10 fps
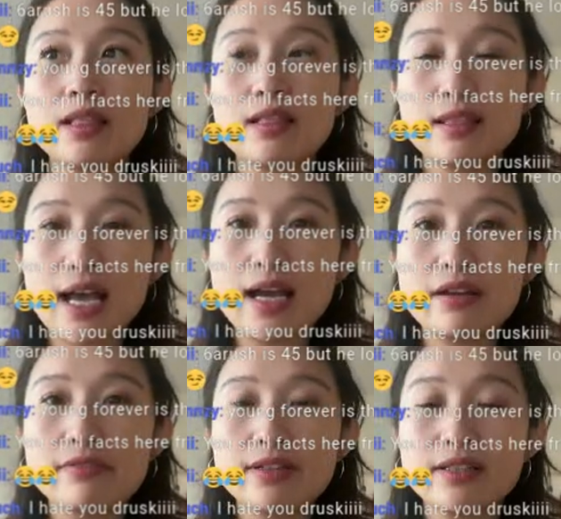
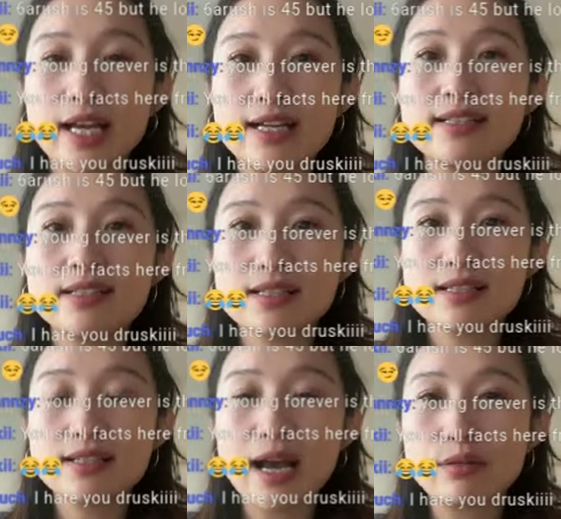that
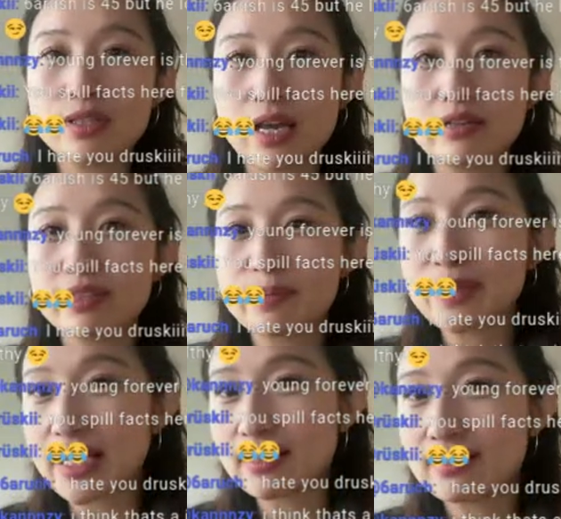exist outside of this
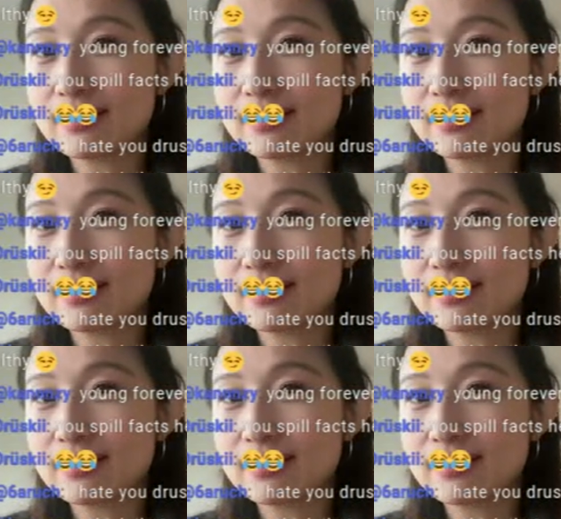planet.